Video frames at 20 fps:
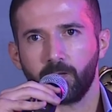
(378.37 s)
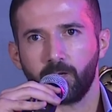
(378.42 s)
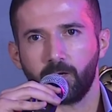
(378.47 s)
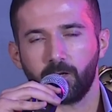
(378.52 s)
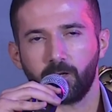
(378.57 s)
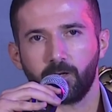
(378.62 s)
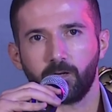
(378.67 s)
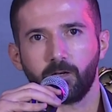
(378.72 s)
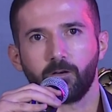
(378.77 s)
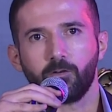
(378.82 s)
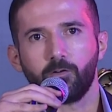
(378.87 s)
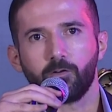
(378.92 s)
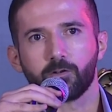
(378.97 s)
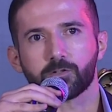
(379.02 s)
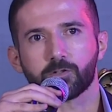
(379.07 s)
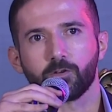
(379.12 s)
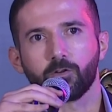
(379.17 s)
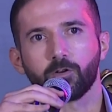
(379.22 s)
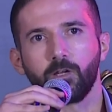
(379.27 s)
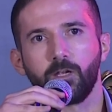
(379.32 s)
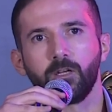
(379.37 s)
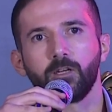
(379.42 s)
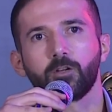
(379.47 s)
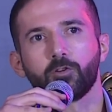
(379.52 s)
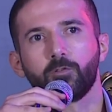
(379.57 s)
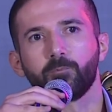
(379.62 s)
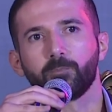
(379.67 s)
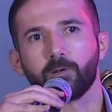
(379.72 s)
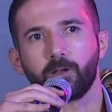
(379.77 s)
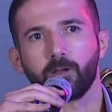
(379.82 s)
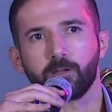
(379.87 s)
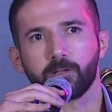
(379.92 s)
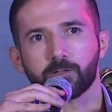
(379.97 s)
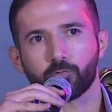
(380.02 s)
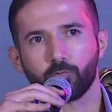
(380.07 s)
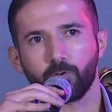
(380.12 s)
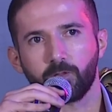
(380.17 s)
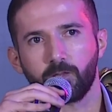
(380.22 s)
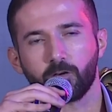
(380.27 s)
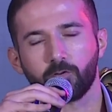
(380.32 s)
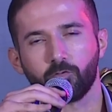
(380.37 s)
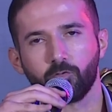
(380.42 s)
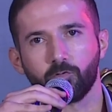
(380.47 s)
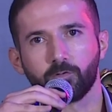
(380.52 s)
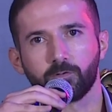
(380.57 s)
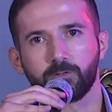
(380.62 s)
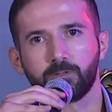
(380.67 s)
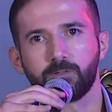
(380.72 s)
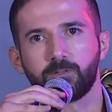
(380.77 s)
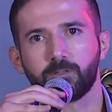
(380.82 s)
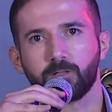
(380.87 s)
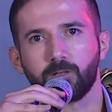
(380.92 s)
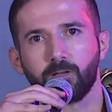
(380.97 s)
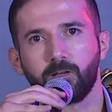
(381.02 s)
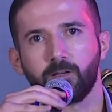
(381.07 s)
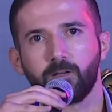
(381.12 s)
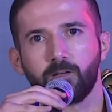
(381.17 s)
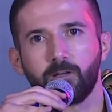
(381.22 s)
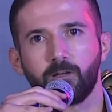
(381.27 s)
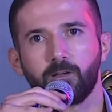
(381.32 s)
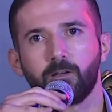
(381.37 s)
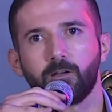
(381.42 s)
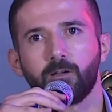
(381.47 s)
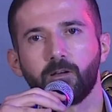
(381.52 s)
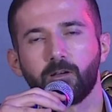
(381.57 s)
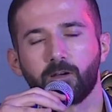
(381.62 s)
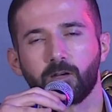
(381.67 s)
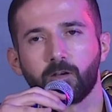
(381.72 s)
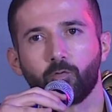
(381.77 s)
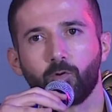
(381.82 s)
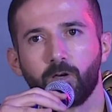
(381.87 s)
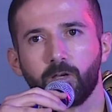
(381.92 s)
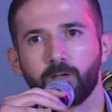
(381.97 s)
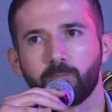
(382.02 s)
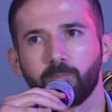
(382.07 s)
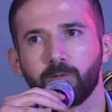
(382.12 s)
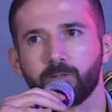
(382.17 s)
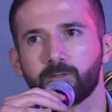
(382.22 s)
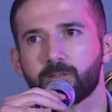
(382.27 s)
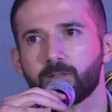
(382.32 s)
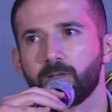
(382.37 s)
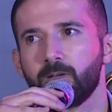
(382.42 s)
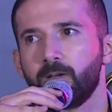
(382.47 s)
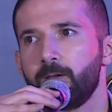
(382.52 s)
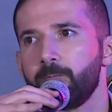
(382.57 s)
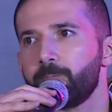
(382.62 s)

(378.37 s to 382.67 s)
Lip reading: also in compliance with the code requirements.